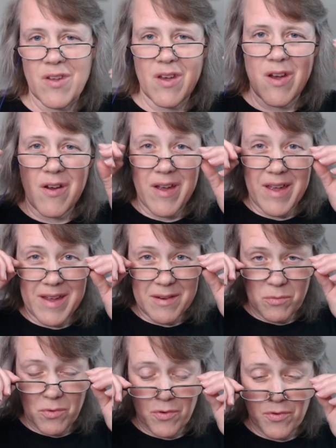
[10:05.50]
All right.
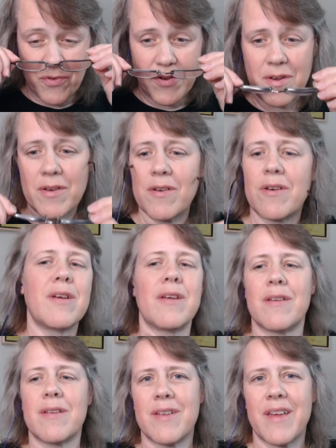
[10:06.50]
Woof.
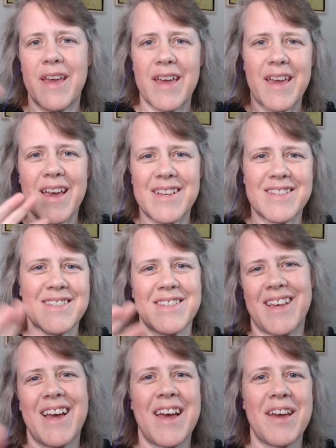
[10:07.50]
Hey guys,
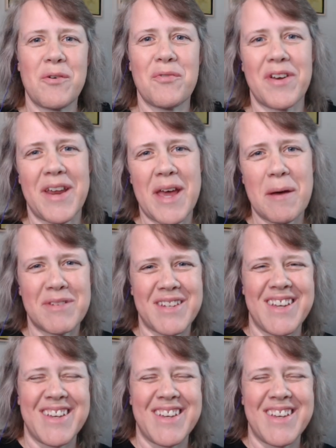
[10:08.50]
I overnapped.